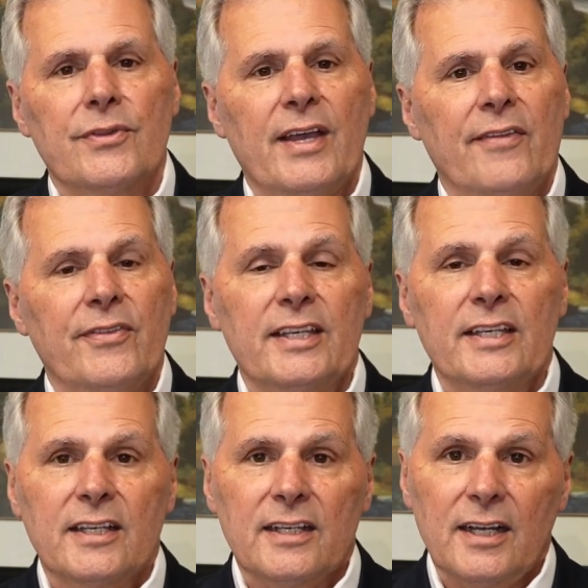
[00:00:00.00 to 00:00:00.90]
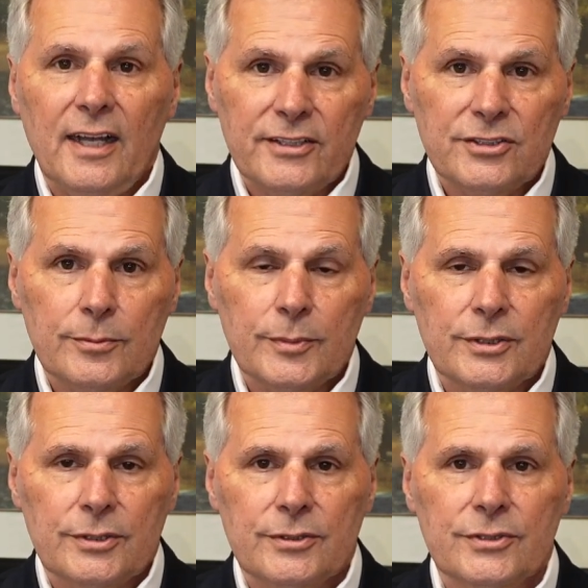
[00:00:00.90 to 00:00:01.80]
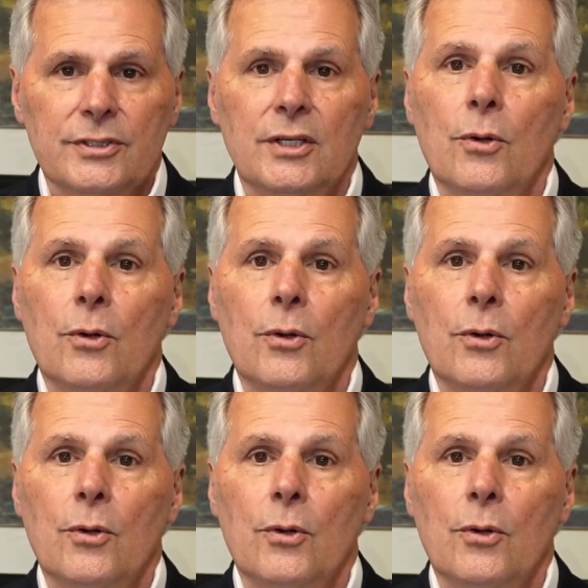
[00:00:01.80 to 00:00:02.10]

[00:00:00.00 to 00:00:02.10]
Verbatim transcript: that the customers